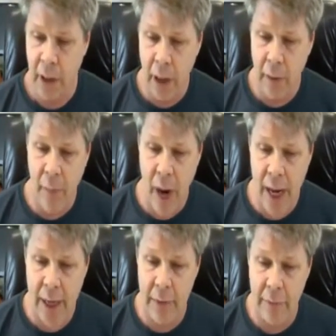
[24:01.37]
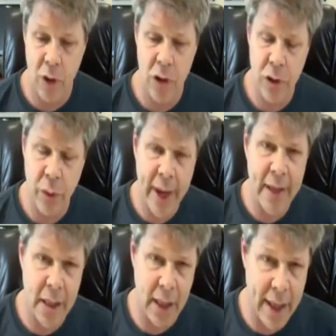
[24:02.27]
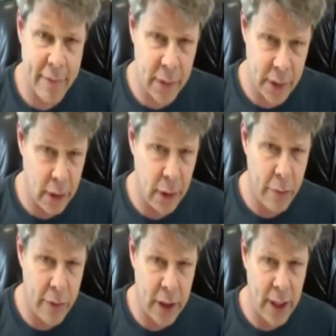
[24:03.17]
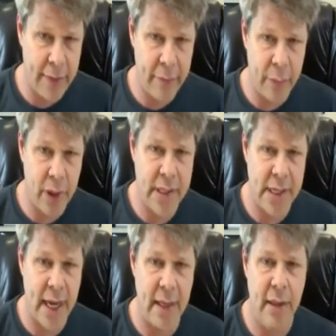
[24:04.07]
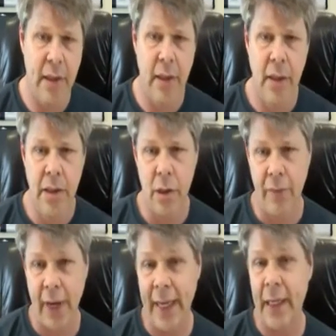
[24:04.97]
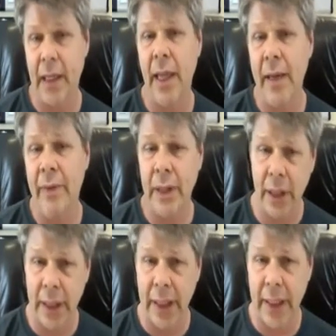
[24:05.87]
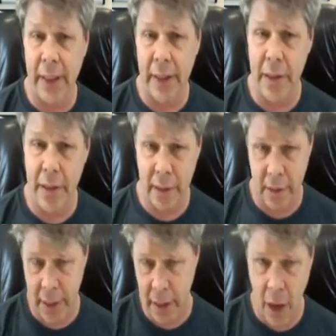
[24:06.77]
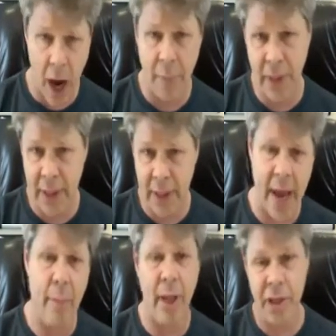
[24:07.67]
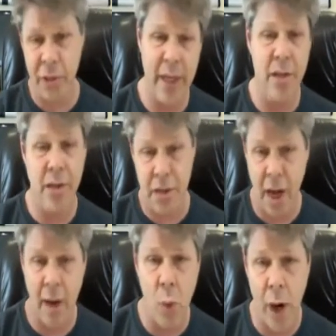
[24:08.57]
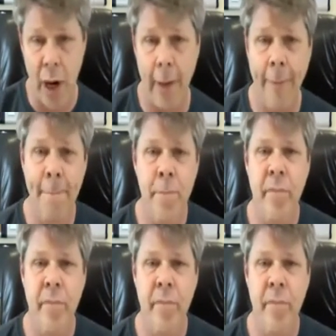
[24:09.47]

uh, my conversion rate is 11, a little over 11%. So if I get 11 leads that opt into MLSP somewhere,